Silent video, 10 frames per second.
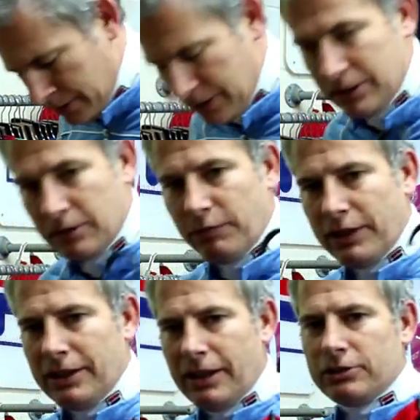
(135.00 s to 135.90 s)
is the
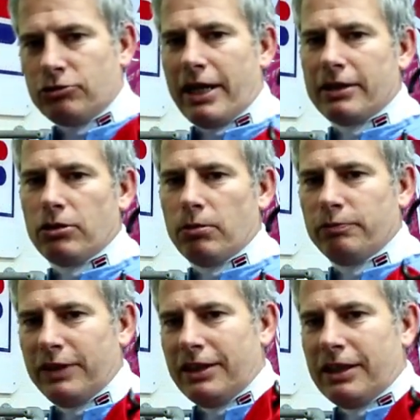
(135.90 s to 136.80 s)
Vilas track
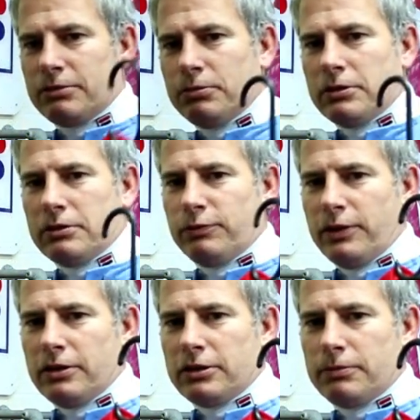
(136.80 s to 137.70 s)
top. Vilas was the
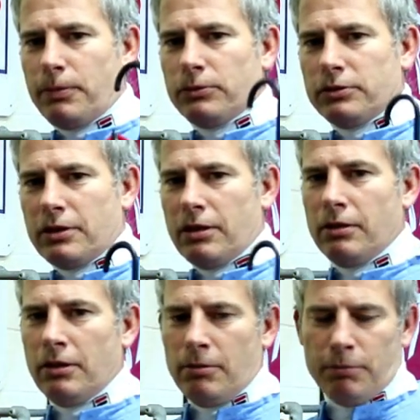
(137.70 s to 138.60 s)
first sponsor
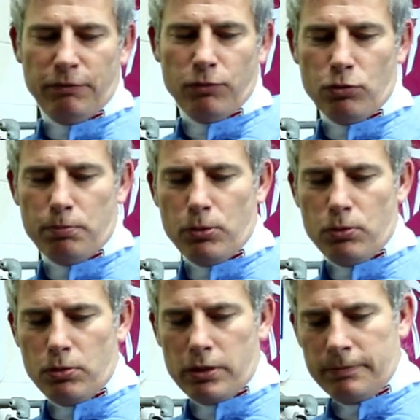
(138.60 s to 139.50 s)
before
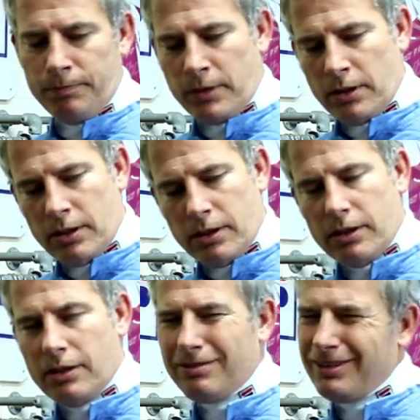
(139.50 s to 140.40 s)
Borg,
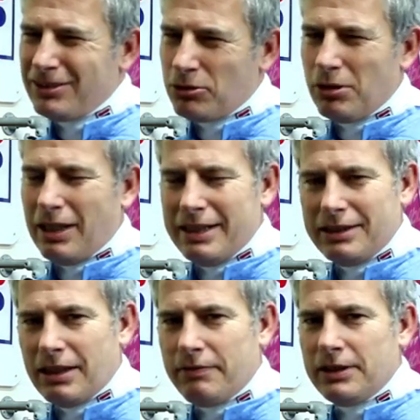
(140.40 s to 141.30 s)
sort of late
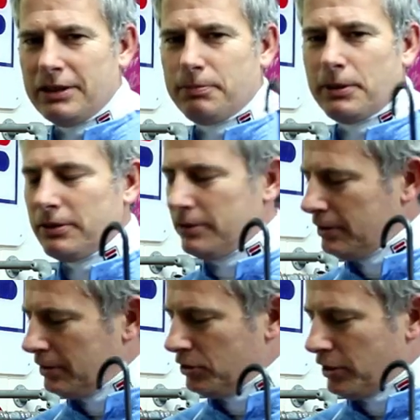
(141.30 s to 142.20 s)
70s, but
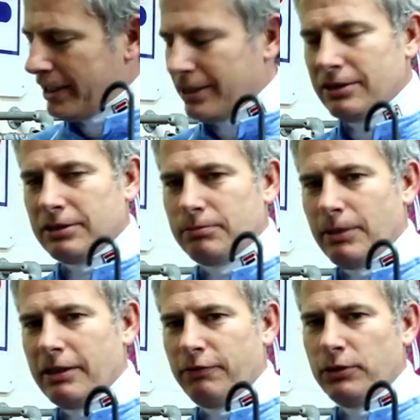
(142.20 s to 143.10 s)
this jacket has
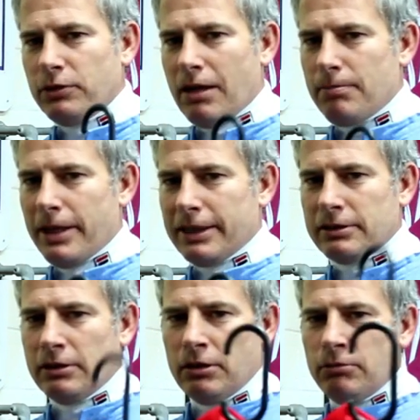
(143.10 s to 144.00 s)
made a few comebacks.
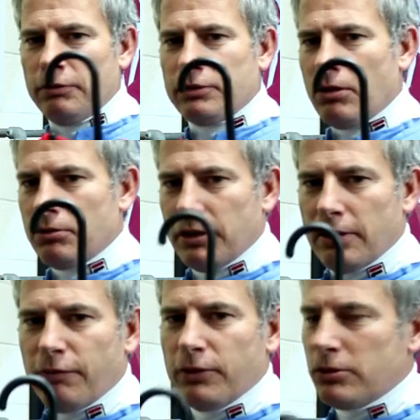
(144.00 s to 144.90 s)
We've sold
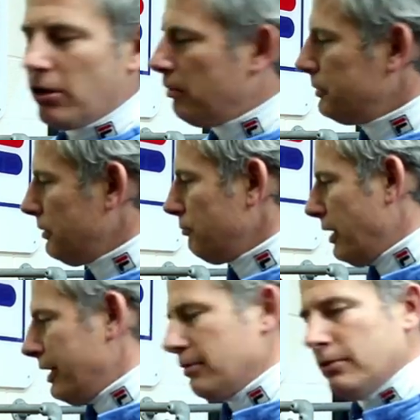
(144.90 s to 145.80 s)
it a few times in
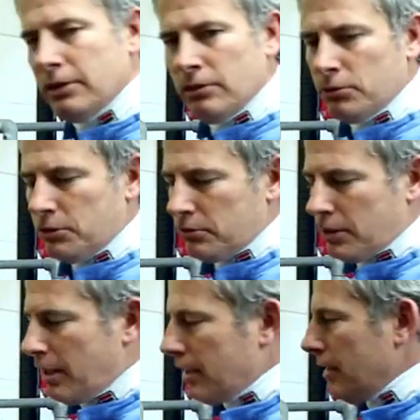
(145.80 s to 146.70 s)
red, which was a
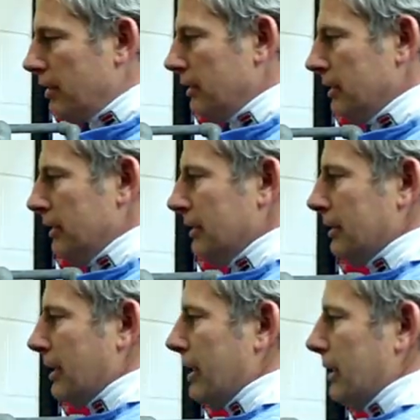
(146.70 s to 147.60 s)
colour
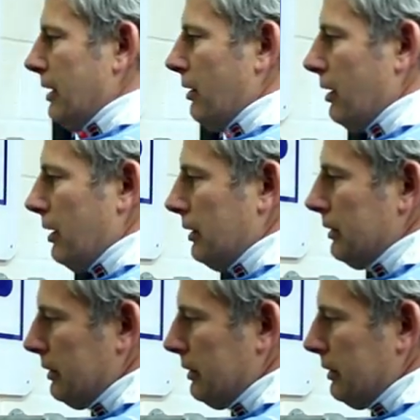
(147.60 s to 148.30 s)
that Danny Dyer